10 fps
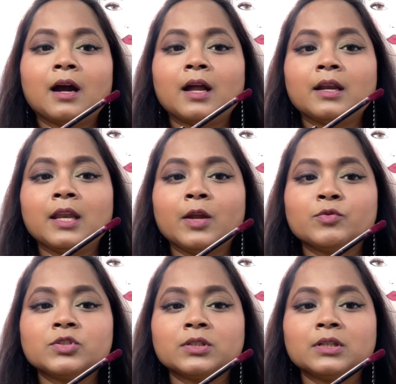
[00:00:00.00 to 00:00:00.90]

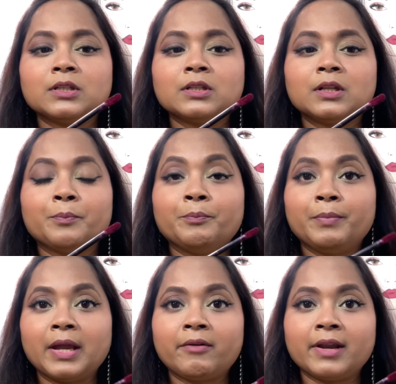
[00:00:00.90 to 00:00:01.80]
neutral
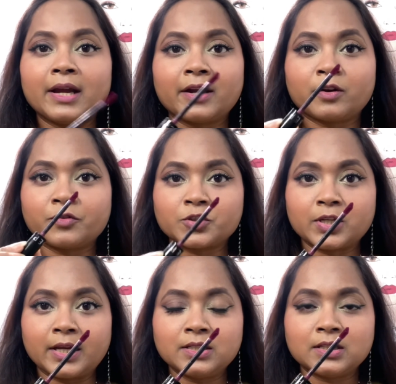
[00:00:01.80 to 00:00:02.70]
berry kind of
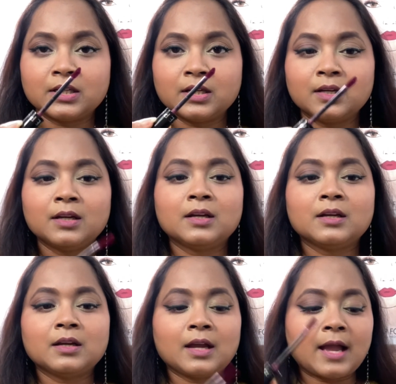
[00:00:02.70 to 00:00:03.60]
shade,
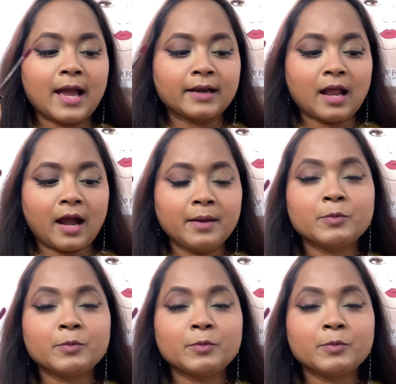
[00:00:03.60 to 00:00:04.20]
and I'm going